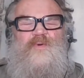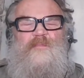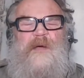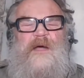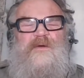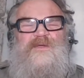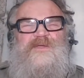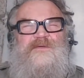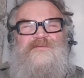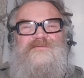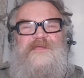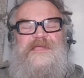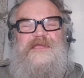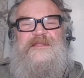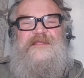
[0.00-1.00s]
about
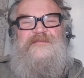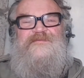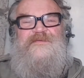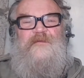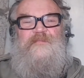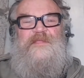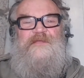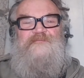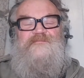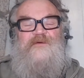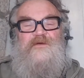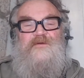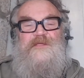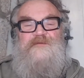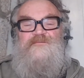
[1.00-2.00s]
using it in something
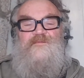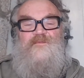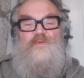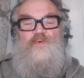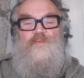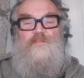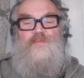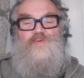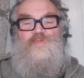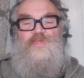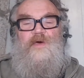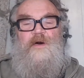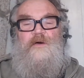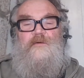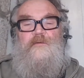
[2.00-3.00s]
very formal,
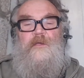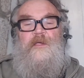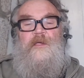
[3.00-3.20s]
though.